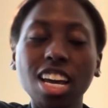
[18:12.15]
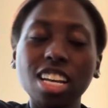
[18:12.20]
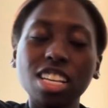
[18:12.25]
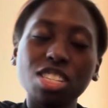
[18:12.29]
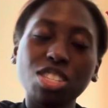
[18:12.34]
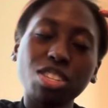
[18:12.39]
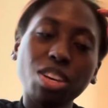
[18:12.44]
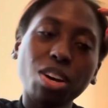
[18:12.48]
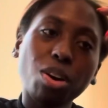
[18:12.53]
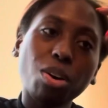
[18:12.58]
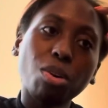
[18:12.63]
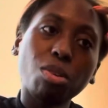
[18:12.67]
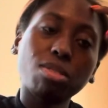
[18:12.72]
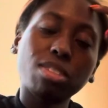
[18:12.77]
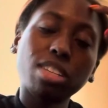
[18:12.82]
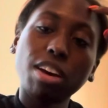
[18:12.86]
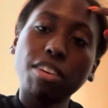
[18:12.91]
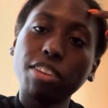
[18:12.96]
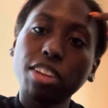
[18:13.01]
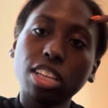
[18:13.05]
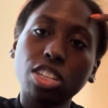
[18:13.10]
So
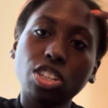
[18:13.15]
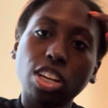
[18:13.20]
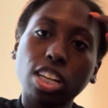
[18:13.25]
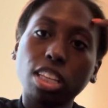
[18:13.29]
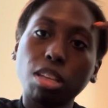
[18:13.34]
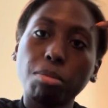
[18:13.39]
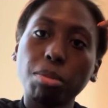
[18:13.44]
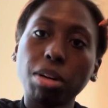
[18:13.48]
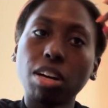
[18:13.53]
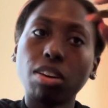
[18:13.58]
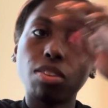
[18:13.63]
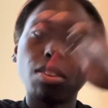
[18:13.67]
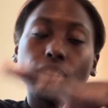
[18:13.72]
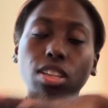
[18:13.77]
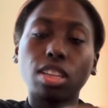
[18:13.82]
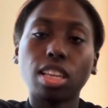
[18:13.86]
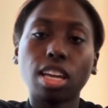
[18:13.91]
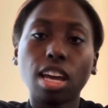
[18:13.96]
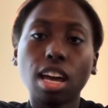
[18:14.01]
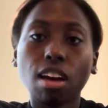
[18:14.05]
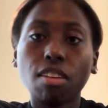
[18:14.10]
definitely check them out.
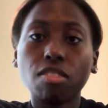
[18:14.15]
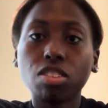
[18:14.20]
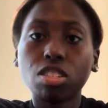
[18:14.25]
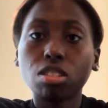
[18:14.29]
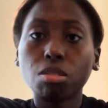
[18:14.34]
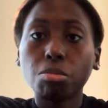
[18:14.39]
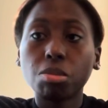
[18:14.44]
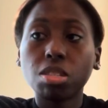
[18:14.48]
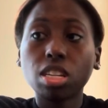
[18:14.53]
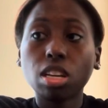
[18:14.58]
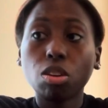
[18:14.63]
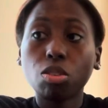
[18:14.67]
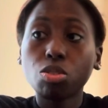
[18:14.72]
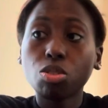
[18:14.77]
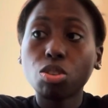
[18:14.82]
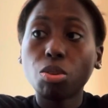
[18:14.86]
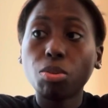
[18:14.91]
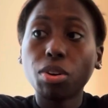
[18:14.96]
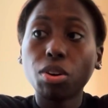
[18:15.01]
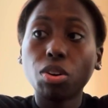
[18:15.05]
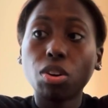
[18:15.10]
They have some sales
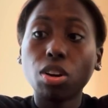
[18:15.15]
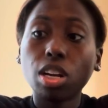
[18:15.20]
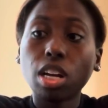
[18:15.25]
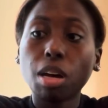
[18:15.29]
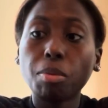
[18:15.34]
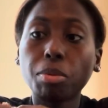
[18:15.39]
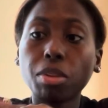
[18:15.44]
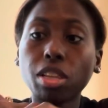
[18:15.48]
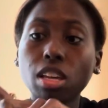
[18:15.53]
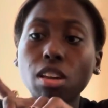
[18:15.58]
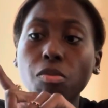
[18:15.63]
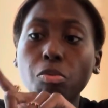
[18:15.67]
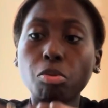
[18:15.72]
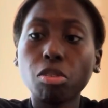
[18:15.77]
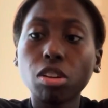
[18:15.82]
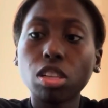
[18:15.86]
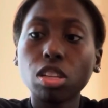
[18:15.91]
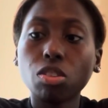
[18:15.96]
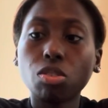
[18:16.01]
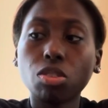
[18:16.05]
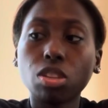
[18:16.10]
going on. I believe
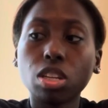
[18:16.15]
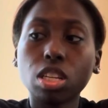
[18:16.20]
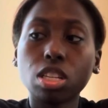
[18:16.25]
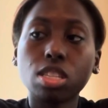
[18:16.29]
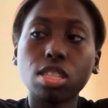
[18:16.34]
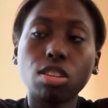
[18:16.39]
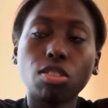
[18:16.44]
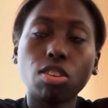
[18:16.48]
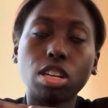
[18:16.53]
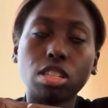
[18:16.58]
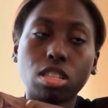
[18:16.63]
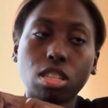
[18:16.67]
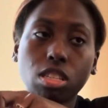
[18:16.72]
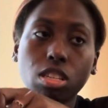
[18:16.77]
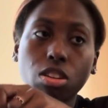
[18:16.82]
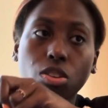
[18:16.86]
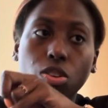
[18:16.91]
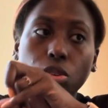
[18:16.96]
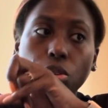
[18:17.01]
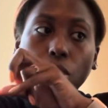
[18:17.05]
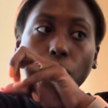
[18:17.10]
Pretty Little Thing still has a
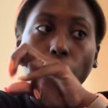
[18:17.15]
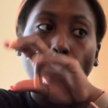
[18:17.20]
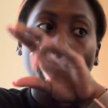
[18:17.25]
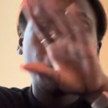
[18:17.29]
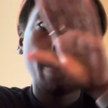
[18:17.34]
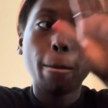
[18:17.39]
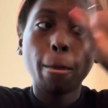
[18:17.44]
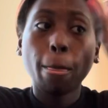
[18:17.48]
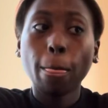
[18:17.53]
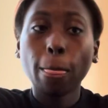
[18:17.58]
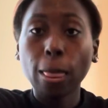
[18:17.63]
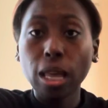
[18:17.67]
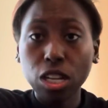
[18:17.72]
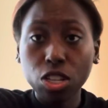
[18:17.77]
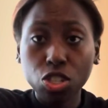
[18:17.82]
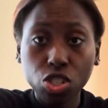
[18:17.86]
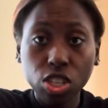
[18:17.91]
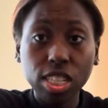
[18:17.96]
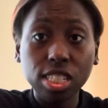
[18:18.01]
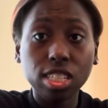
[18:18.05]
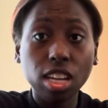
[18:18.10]
sale going on
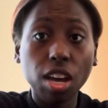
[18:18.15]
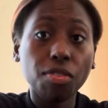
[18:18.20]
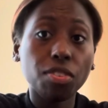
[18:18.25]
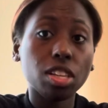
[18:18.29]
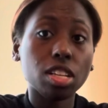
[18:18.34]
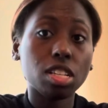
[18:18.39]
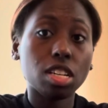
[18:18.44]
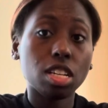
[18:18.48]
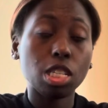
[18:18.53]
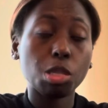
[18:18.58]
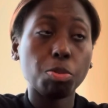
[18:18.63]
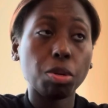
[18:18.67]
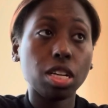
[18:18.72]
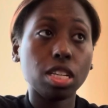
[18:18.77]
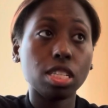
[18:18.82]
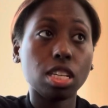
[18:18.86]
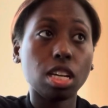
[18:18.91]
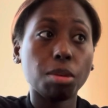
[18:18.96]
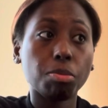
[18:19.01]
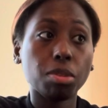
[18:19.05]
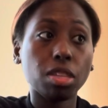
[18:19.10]
Shein definitely does
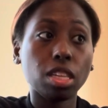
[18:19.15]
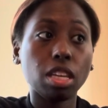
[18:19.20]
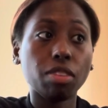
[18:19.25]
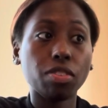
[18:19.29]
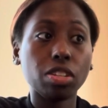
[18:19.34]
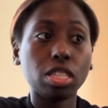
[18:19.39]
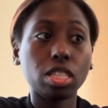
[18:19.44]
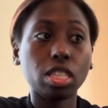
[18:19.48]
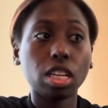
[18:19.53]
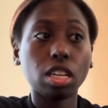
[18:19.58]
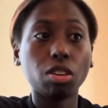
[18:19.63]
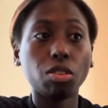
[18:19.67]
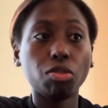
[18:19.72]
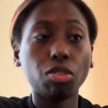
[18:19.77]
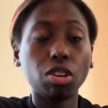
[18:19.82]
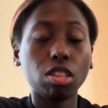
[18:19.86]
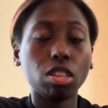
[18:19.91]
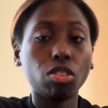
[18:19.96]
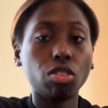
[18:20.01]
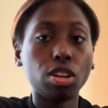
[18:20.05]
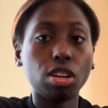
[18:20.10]
because I believe it's like
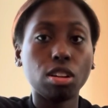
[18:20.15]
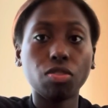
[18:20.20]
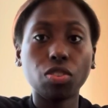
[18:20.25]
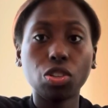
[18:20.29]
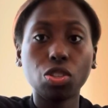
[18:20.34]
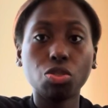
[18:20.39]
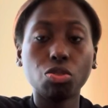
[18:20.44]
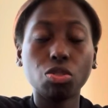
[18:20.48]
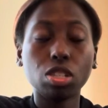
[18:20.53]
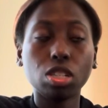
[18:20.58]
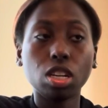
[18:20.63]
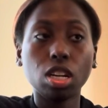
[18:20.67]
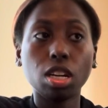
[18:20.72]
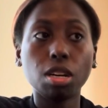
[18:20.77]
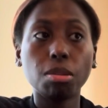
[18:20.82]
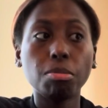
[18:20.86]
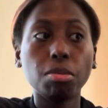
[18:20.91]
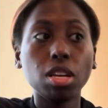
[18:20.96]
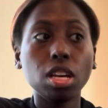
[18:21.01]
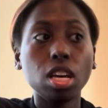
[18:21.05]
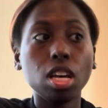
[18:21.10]
around their anniversary
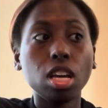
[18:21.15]
time.